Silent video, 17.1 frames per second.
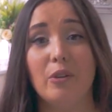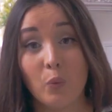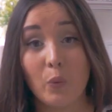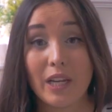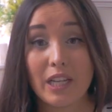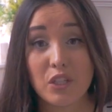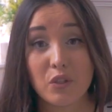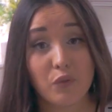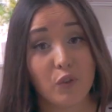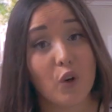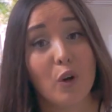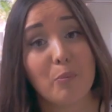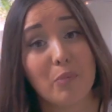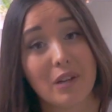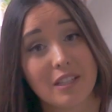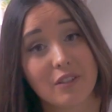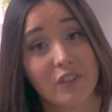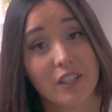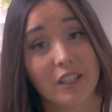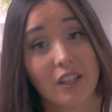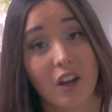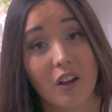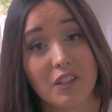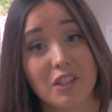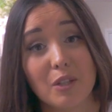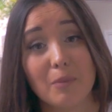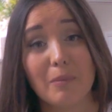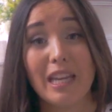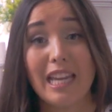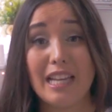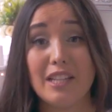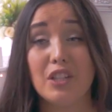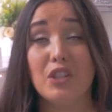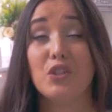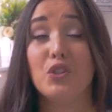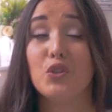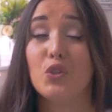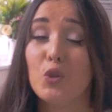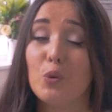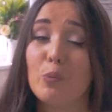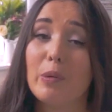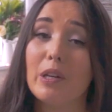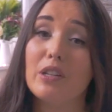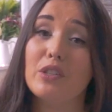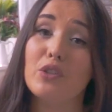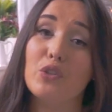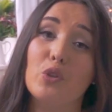which for a breastfeeding item is super